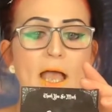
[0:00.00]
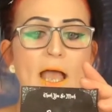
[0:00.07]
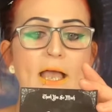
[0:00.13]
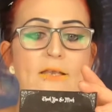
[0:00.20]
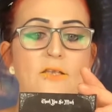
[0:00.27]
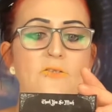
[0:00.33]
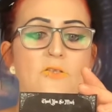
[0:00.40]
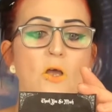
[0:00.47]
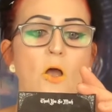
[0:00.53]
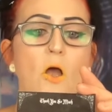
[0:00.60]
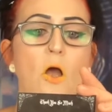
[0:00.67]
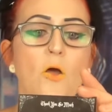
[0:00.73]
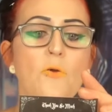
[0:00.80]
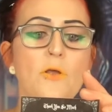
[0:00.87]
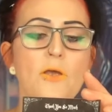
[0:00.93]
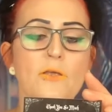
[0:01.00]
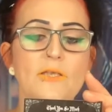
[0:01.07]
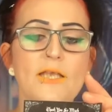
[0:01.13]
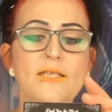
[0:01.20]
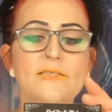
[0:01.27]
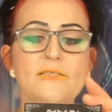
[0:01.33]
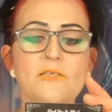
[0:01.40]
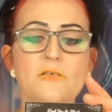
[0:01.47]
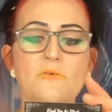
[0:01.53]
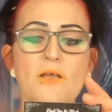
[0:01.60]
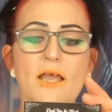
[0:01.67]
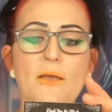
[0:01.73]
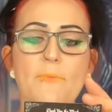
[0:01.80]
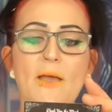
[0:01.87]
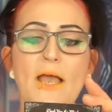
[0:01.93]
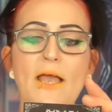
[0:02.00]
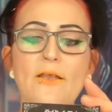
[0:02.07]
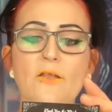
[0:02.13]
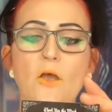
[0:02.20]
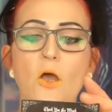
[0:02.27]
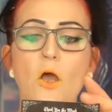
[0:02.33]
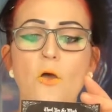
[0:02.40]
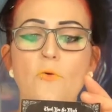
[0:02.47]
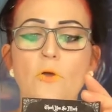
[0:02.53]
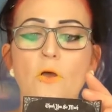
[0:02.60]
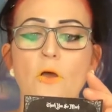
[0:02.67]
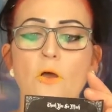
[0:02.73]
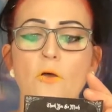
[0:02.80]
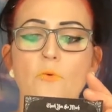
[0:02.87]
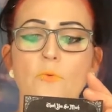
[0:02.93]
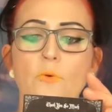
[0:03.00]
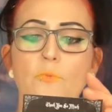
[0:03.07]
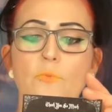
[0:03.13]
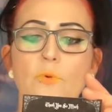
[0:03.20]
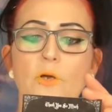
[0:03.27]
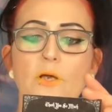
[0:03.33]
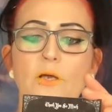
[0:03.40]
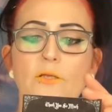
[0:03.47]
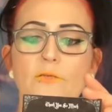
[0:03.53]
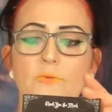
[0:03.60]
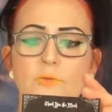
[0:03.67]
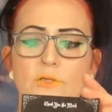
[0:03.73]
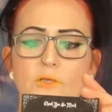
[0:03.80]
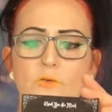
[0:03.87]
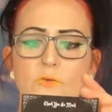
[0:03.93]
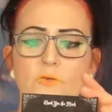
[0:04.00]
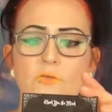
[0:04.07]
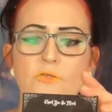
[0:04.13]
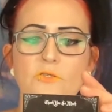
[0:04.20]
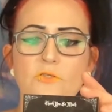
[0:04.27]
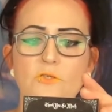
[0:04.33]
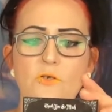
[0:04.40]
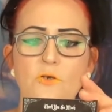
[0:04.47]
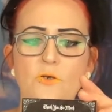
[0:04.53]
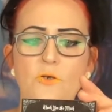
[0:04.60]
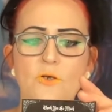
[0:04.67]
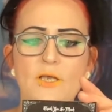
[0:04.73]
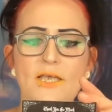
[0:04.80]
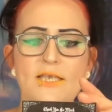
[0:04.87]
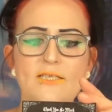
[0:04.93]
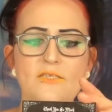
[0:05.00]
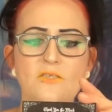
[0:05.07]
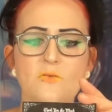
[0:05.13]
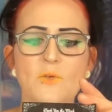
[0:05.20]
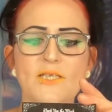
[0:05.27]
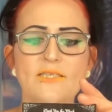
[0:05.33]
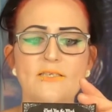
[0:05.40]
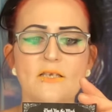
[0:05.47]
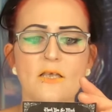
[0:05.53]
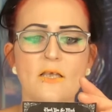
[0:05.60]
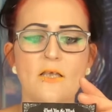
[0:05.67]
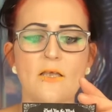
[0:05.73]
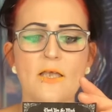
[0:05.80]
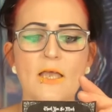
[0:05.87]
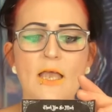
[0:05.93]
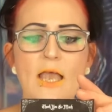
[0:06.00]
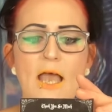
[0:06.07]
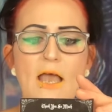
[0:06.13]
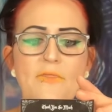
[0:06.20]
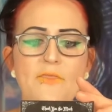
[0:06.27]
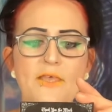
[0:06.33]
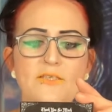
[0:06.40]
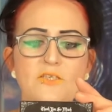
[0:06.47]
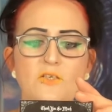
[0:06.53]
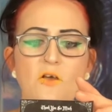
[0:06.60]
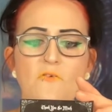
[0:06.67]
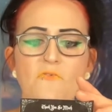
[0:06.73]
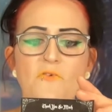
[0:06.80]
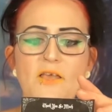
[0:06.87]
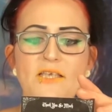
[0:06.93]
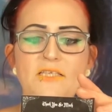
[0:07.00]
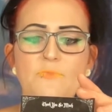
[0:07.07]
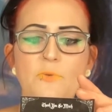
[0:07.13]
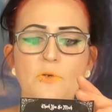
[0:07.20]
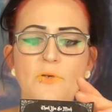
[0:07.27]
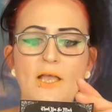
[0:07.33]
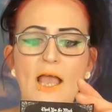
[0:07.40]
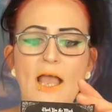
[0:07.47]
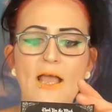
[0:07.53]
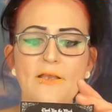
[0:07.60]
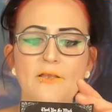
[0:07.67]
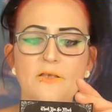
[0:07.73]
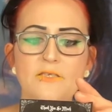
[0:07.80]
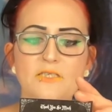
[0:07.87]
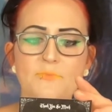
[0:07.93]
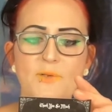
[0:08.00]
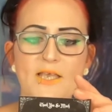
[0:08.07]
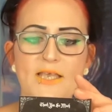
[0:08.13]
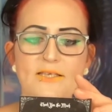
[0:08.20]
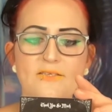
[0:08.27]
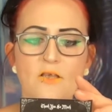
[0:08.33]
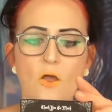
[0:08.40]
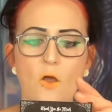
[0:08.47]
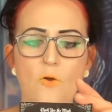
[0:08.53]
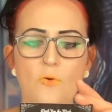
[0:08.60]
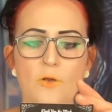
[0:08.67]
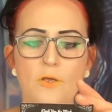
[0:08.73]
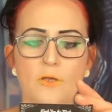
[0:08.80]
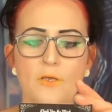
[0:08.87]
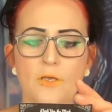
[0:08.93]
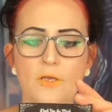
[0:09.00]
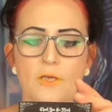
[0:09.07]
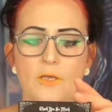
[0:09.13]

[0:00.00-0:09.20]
Hannah.horror on Instagram, Hannah Horror, all one word, with the underscore, is Twitter. And then she's got Facebook, Hannah Space Horror.